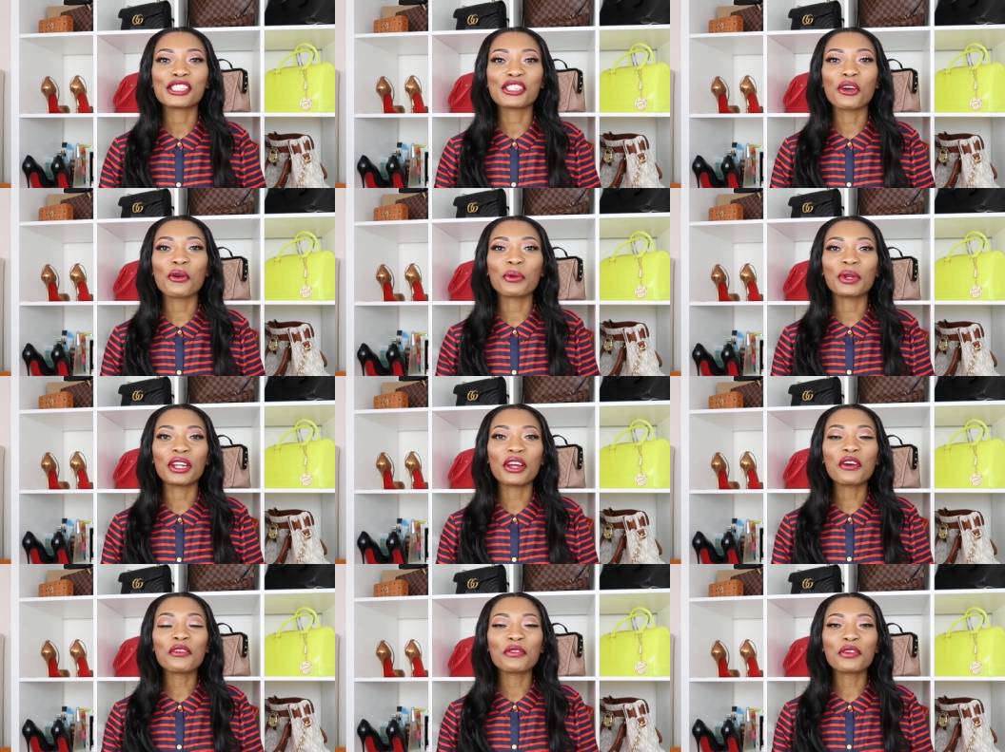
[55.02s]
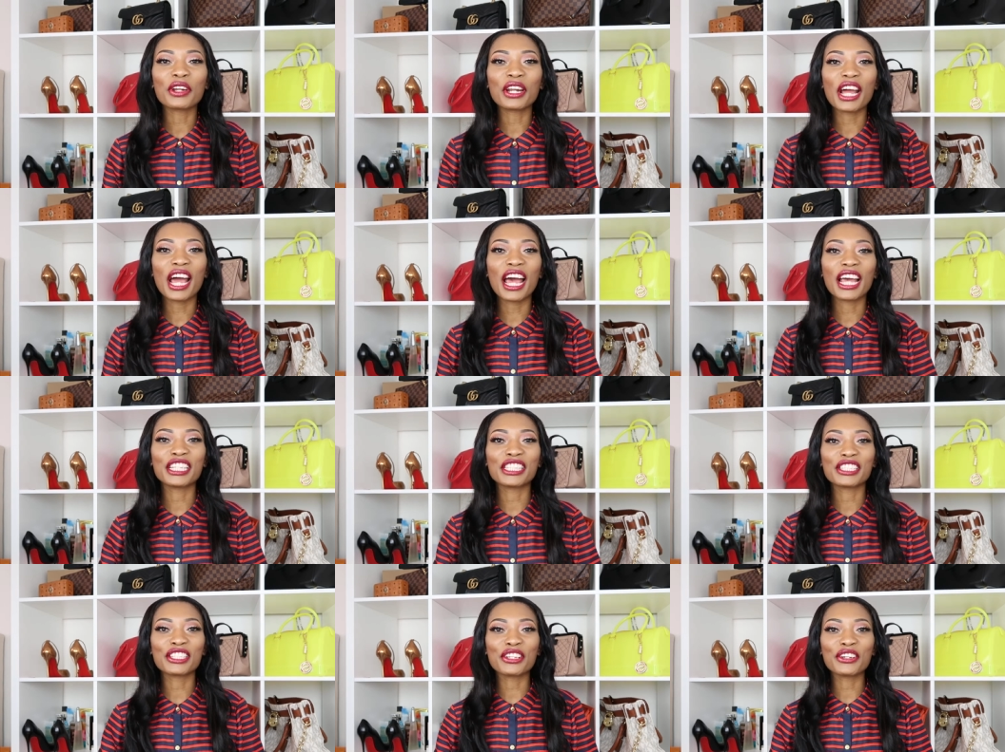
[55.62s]
so without further
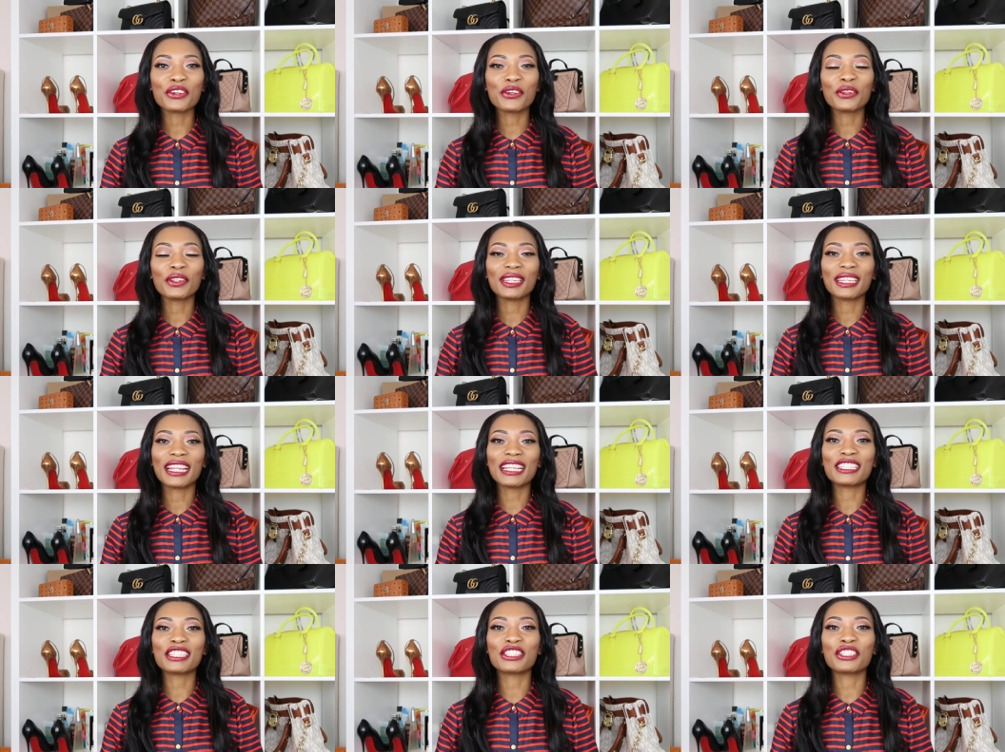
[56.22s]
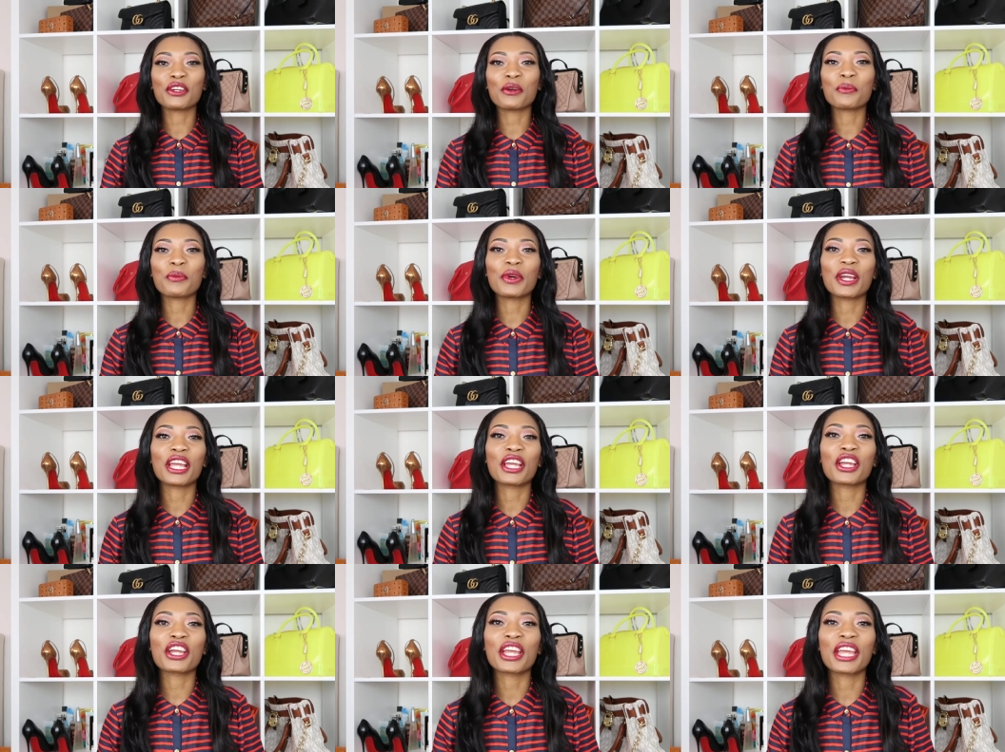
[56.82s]
ado let's jump
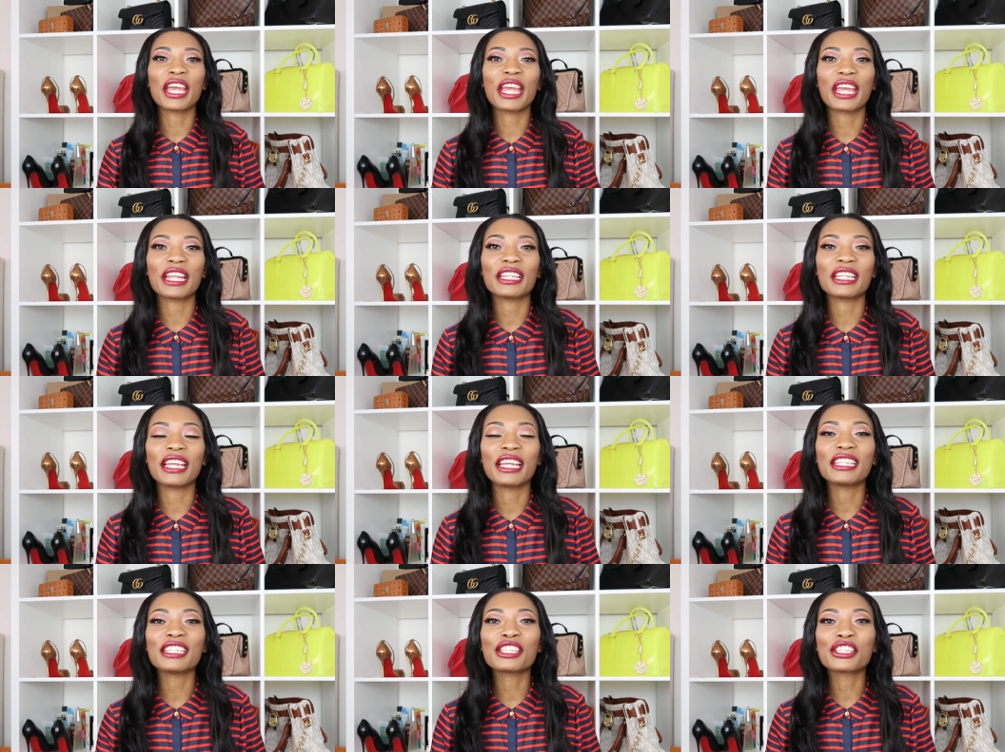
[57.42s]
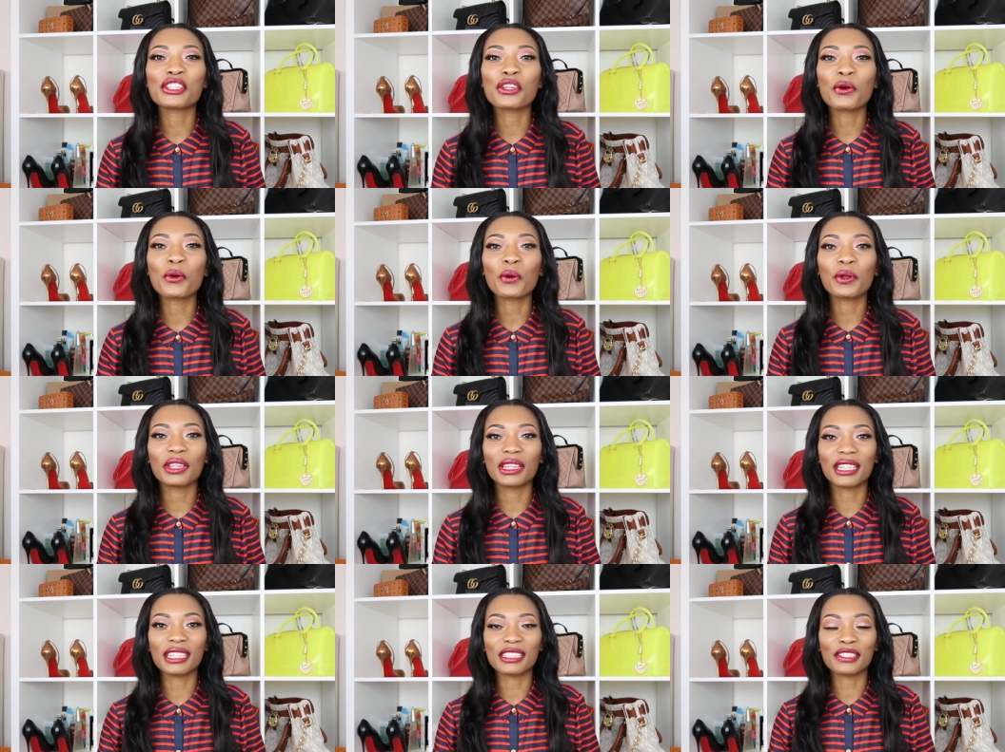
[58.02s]
and get
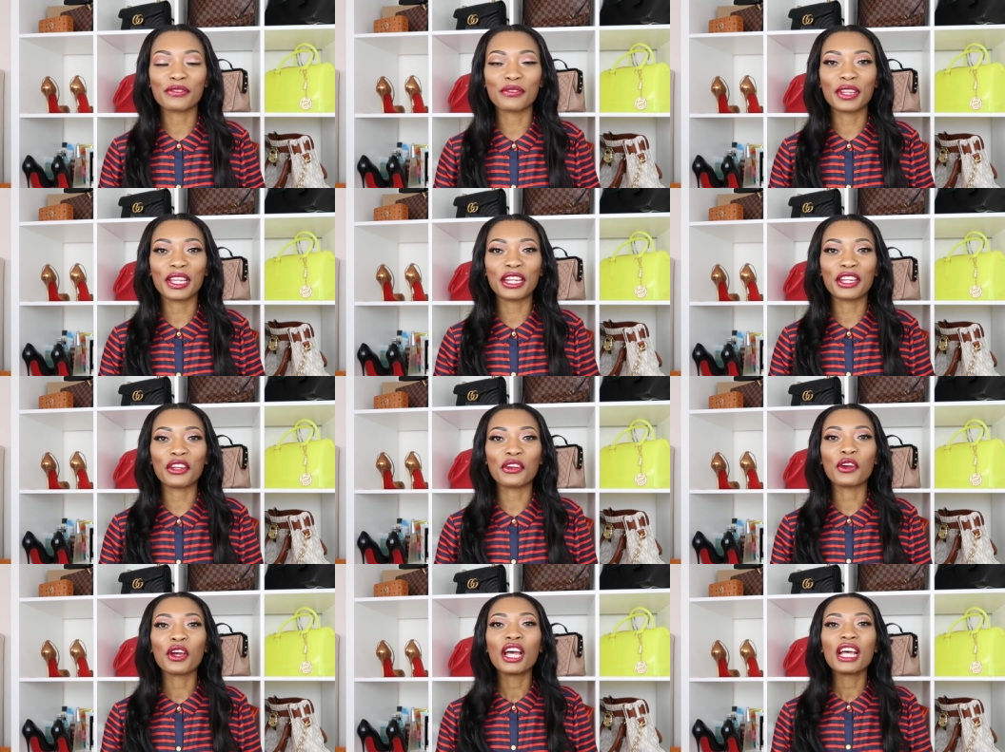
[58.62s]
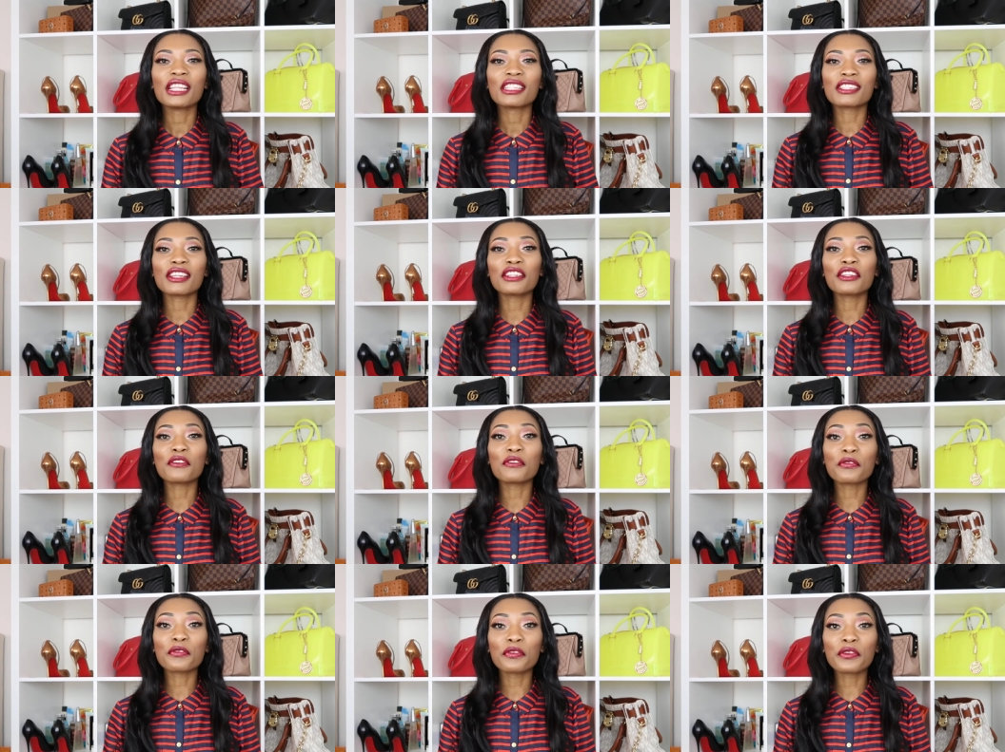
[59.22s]
into this video so
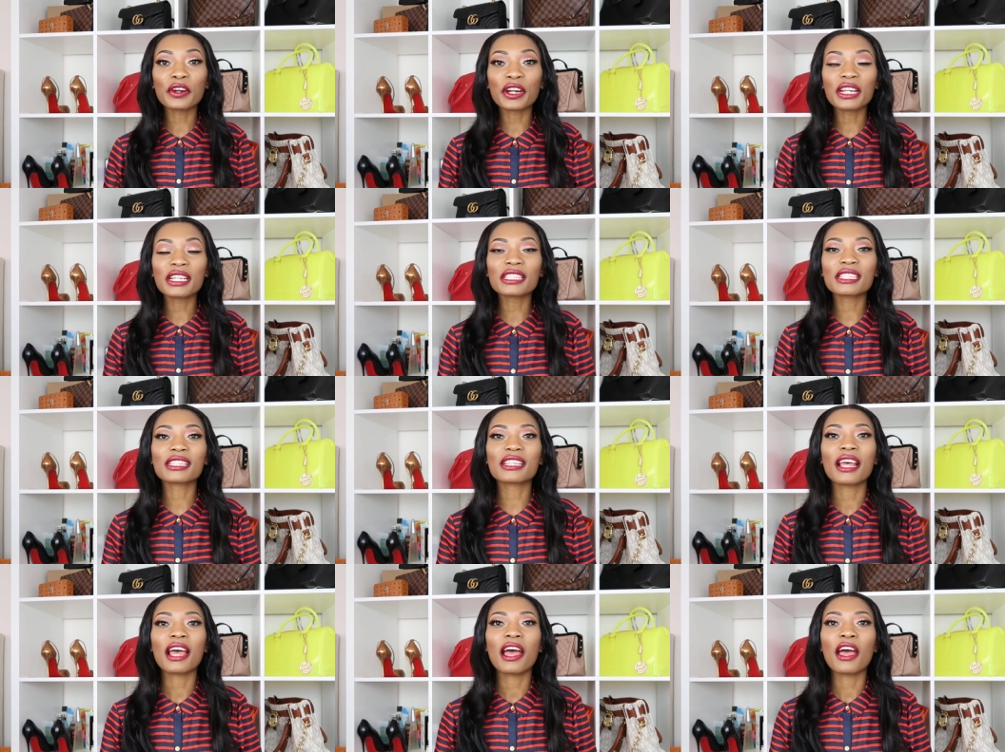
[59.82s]
the first